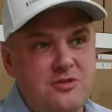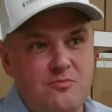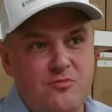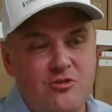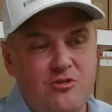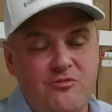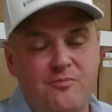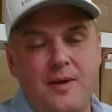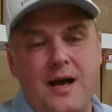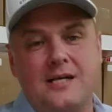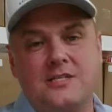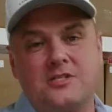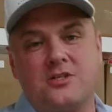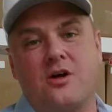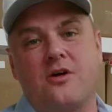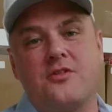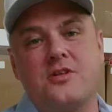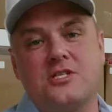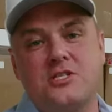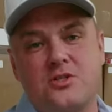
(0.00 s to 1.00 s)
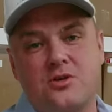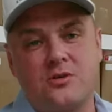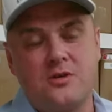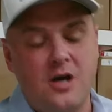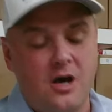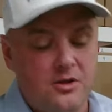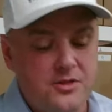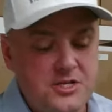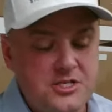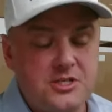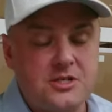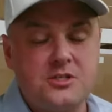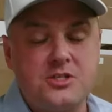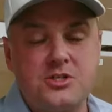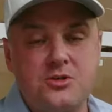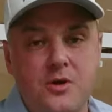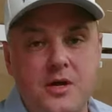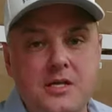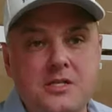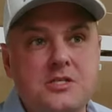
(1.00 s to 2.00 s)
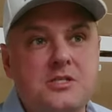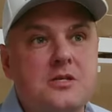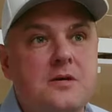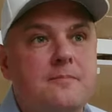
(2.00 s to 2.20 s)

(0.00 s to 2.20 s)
move past all these constraints.